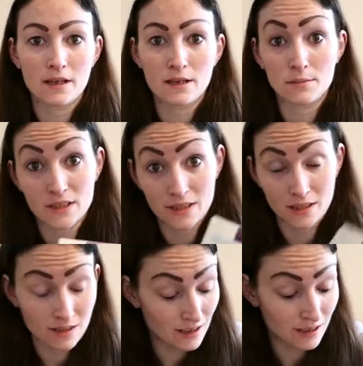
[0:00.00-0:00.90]
And
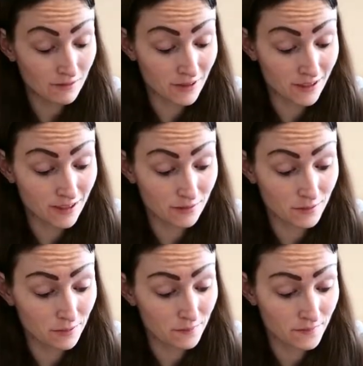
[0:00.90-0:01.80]
this month's yarn
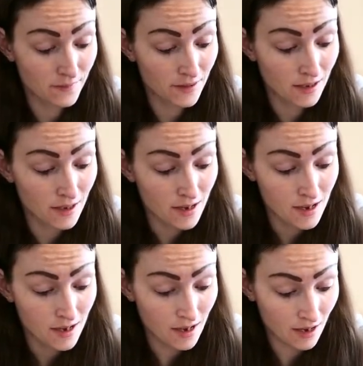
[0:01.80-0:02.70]
is called
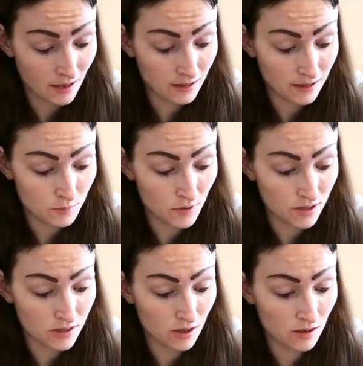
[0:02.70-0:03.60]
Tweed Me. It's
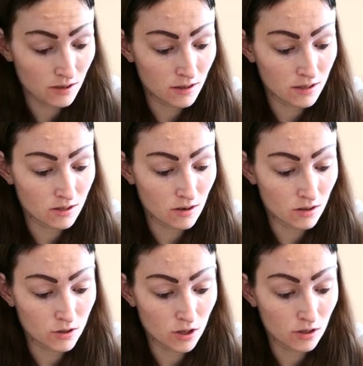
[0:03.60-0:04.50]
a soft, durable
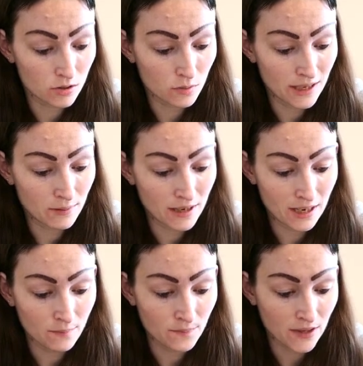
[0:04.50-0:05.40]
tweed with flecks of
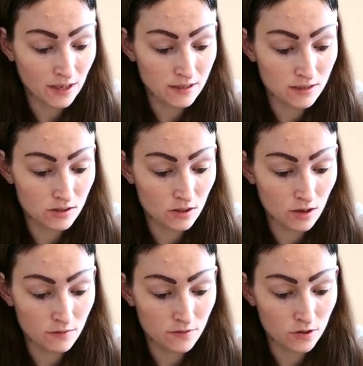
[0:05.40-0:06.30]
yarn in
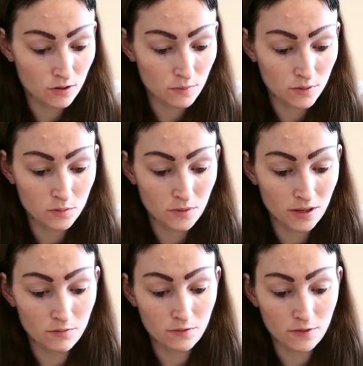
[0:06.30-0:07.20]
varying
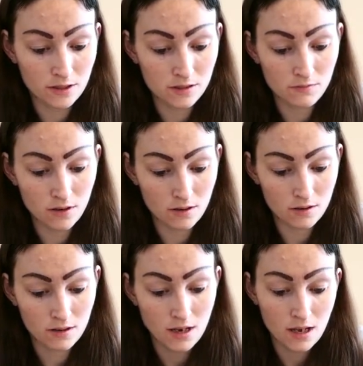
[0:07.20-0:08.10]
colors. It's a
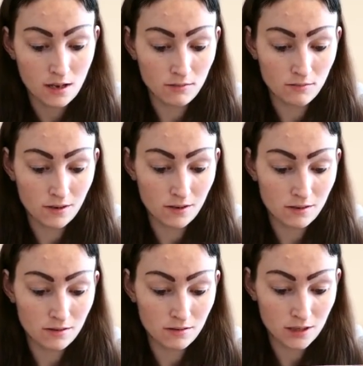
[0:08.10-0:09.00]
hand-dyed
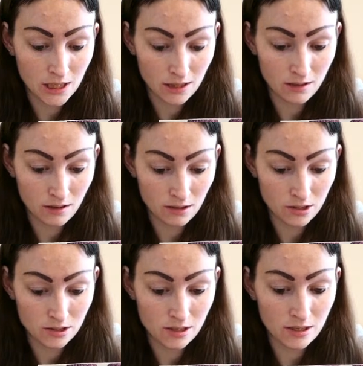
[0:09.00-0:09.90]
fingering weight that is
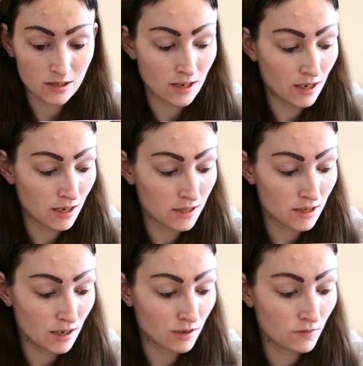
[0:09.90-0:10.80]
85%
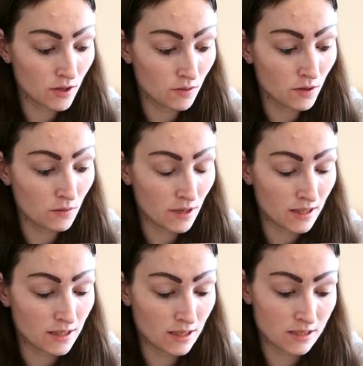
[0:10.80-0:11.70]
superwash merino wool
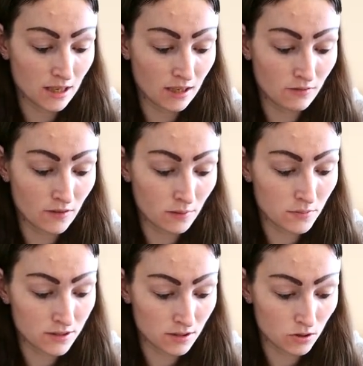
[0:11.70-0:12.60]
and
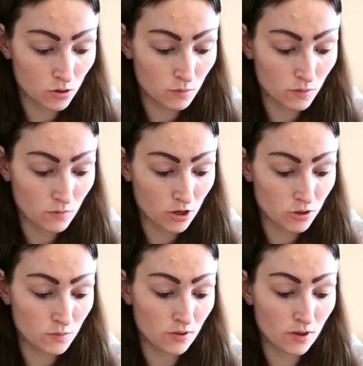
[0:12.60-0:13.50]
15% diagonal
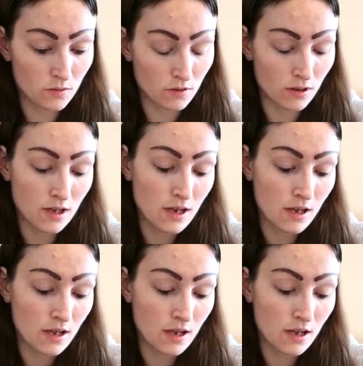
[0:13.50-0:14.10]
NEP.